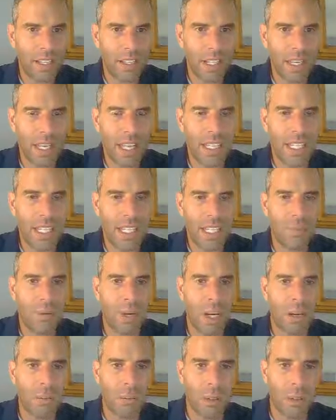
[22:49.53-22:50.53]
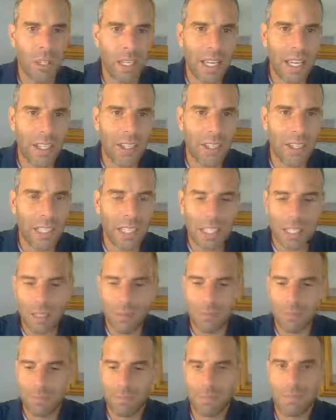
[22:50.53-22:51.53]
can't, that's the problem. You can't
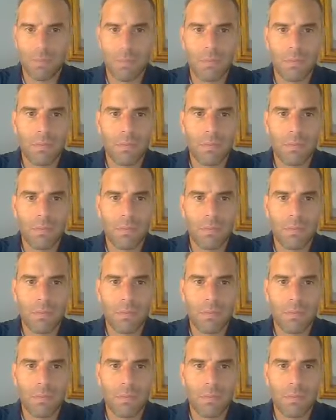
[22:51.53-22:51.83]
just